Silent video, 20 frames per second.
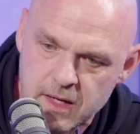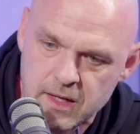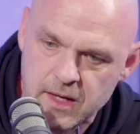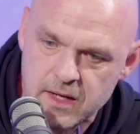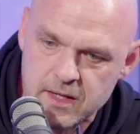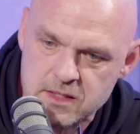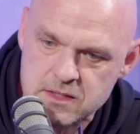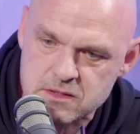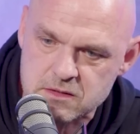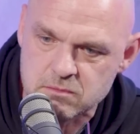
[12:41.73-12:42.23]

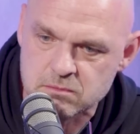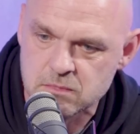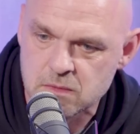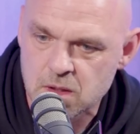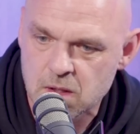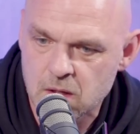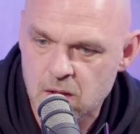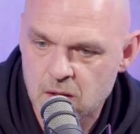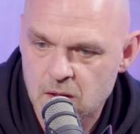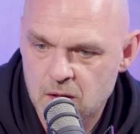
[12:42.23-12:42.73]
against them.
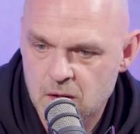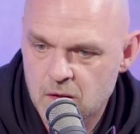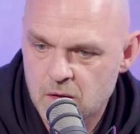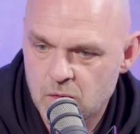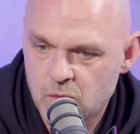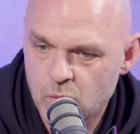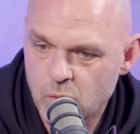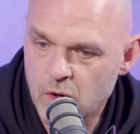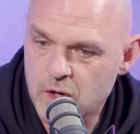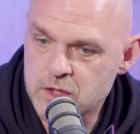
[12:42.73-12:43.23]
Yeah.
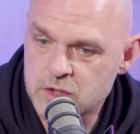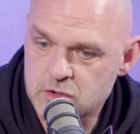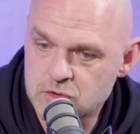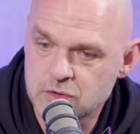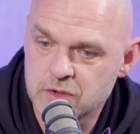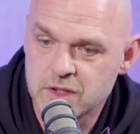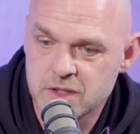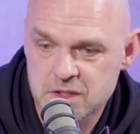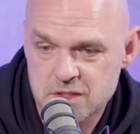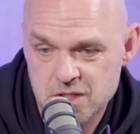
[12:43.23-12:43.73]
What he's
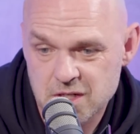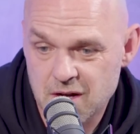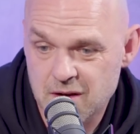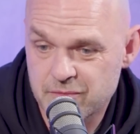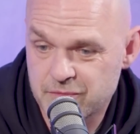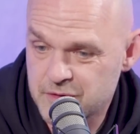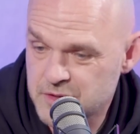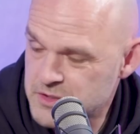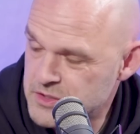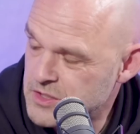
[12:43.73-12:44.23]
done in a
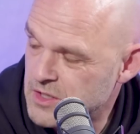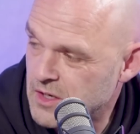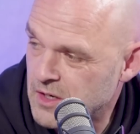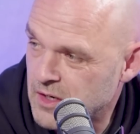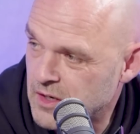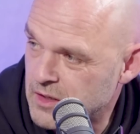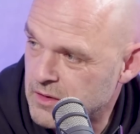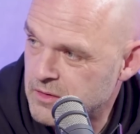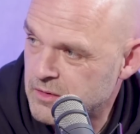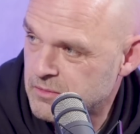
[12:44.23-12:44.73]
savage
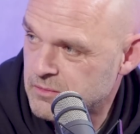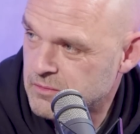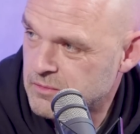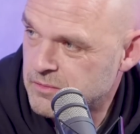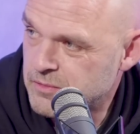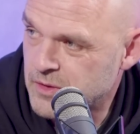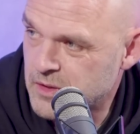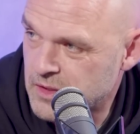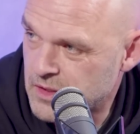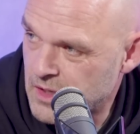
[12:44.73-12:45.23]
side
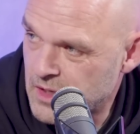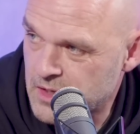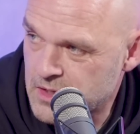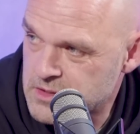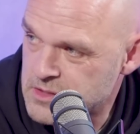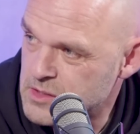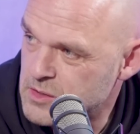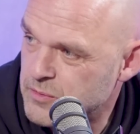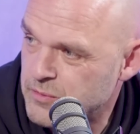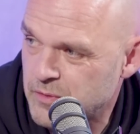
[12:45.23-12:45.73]
for years.
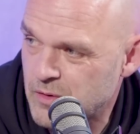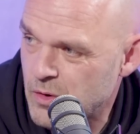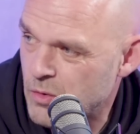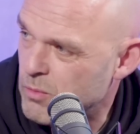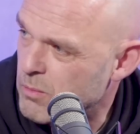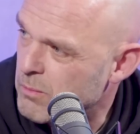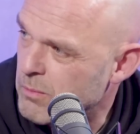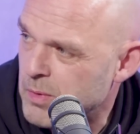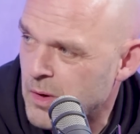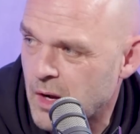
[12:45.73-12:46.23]
Yeah.
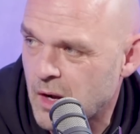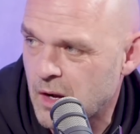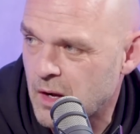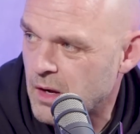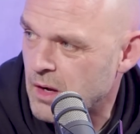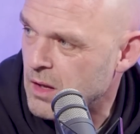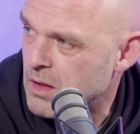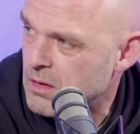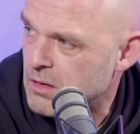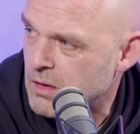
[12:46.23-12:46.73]
It's kept
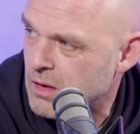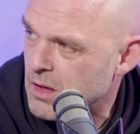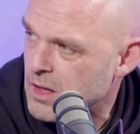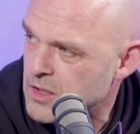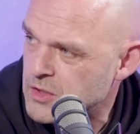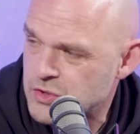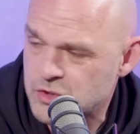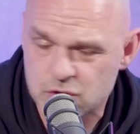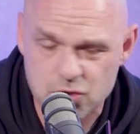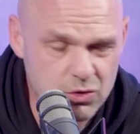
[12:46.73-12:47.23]
Spurs relevant.
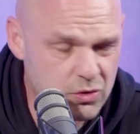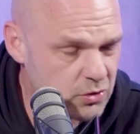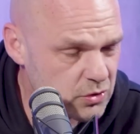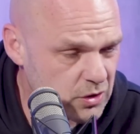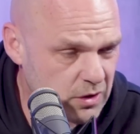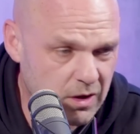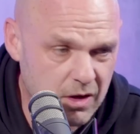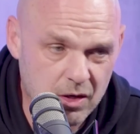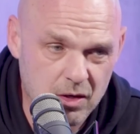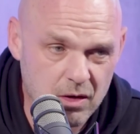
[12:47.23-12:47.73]
It's just
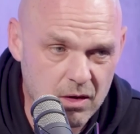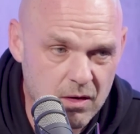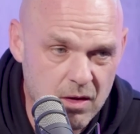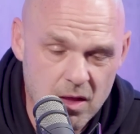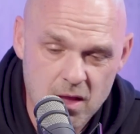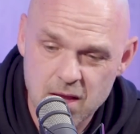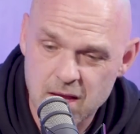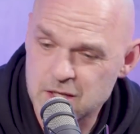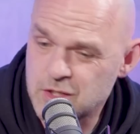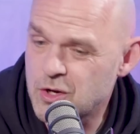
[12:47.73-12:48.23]

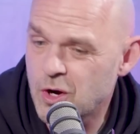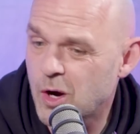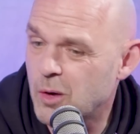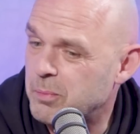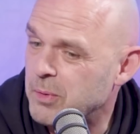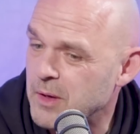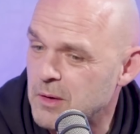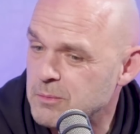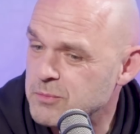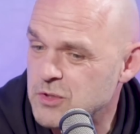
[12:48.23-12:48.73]
he's got to
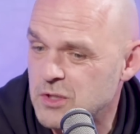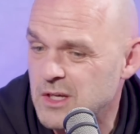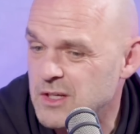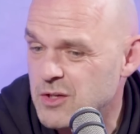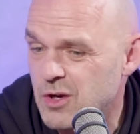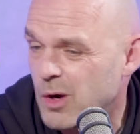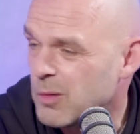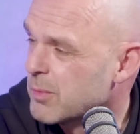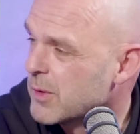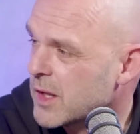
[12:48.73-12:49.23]
be. I'm sure he's
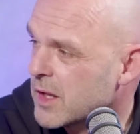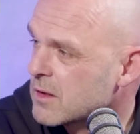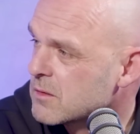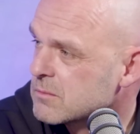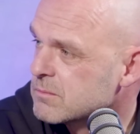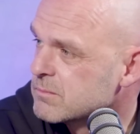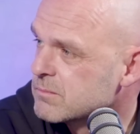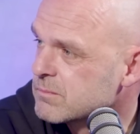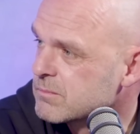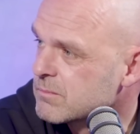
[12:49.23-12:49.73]
got to be in.
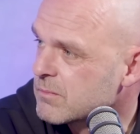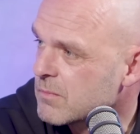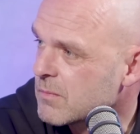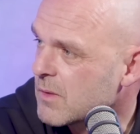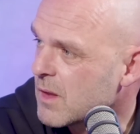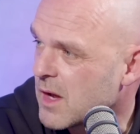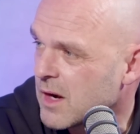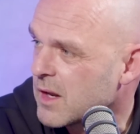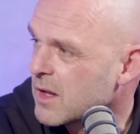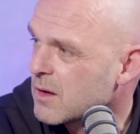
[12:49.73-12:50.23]

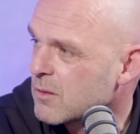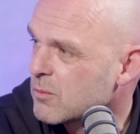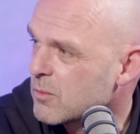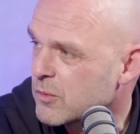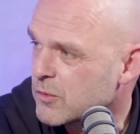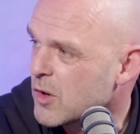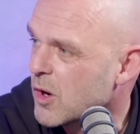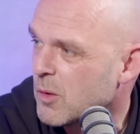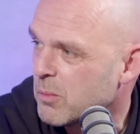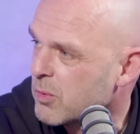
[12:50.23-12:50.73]
And he,
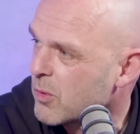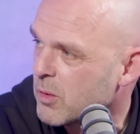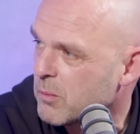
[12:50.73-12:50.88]
we've got to put.